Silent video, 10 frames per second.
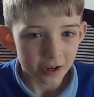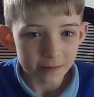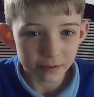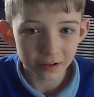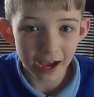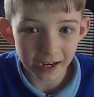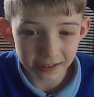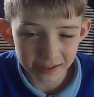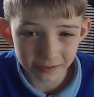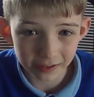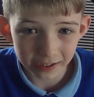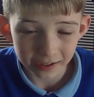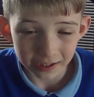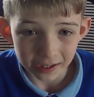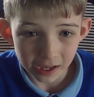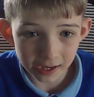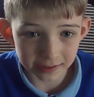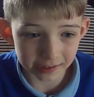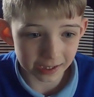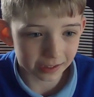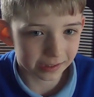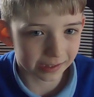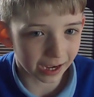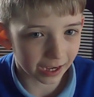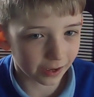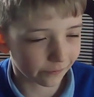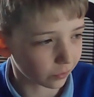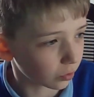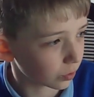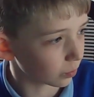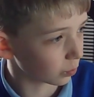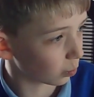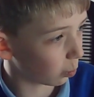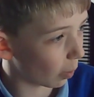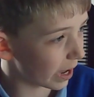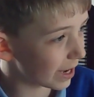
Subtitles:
but Xerik's entire force was way